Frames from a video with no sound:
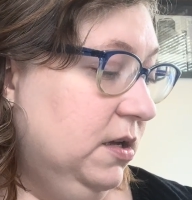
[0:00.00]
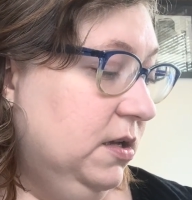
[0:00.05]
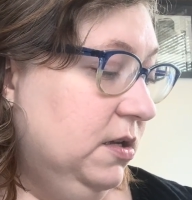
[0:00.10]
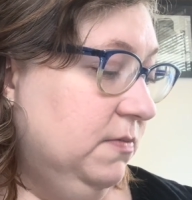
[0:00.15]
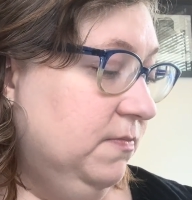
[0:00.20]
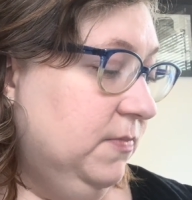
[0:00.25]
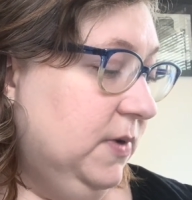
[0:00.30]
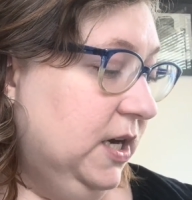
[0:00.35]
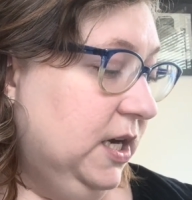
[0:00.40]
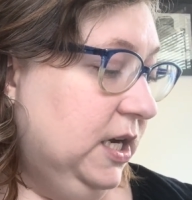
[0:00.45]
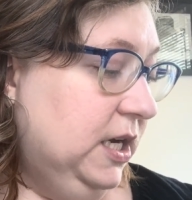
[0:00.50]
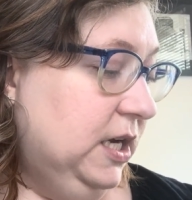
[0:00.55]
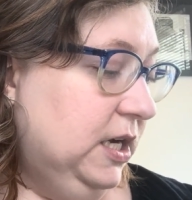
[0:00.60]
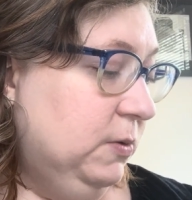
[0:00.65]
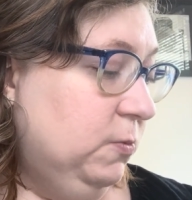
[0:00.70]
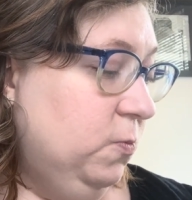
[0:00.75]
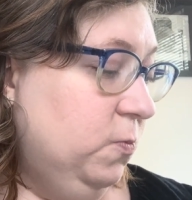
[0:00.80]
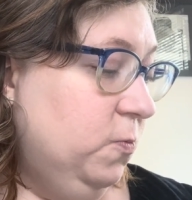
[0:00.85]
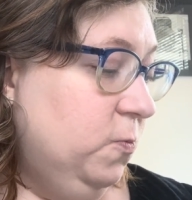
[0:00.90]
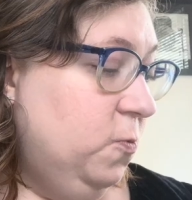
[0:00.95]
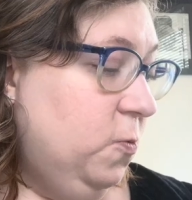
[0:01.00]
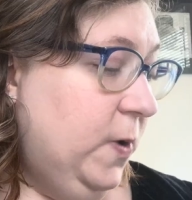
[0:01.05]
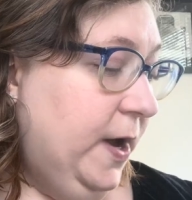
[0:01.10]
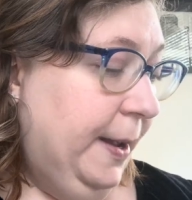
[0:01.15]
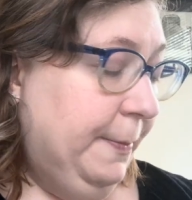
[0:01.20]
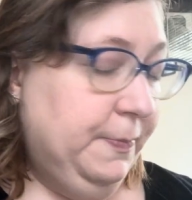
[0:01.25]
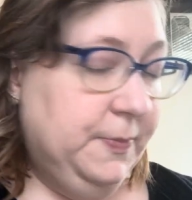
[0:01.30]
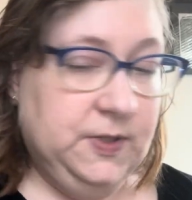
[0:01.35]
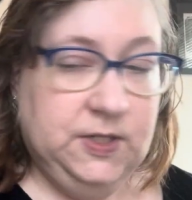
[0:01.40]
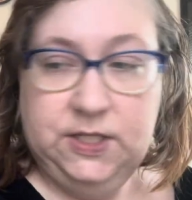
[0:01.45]
My
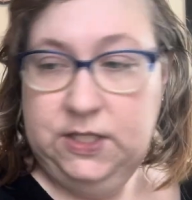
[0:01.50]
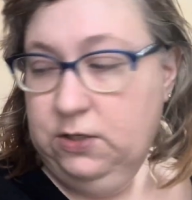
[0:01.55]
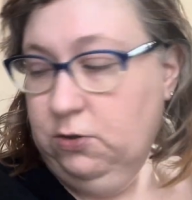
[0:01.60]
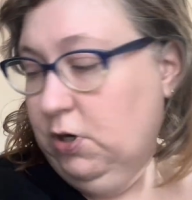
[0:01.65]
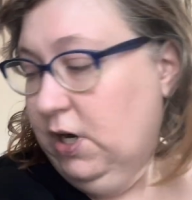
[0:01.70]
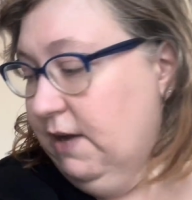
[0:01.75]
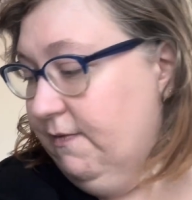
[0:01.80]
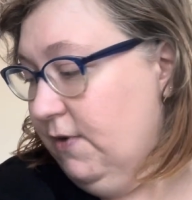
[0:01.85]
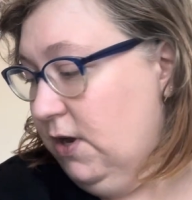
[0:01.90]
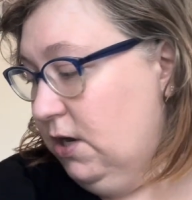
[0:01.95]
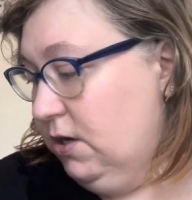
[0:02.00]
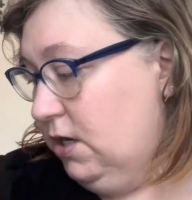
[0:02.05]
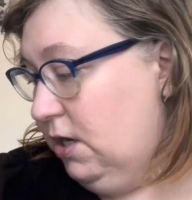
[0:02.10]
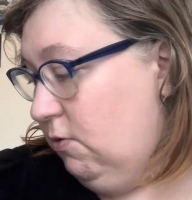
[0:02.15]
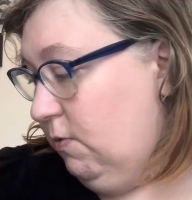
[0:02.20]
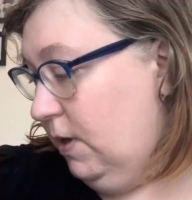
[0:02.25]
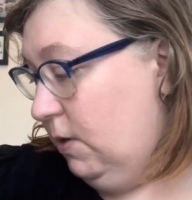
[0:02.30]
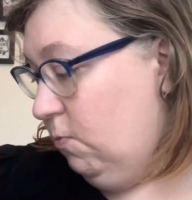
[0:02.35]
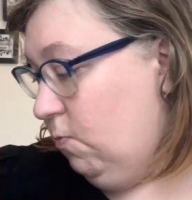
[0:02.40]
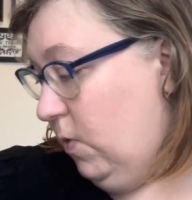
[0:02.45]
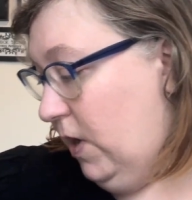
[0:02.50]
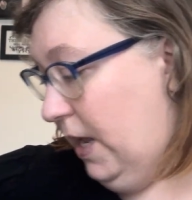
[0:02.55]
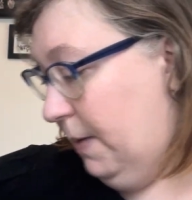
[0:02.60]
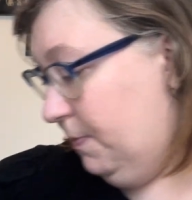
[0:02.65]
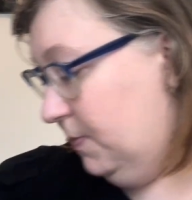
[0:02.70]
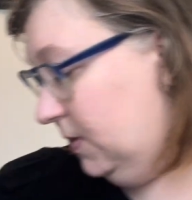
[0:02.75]
whips, so I have ongoing whips.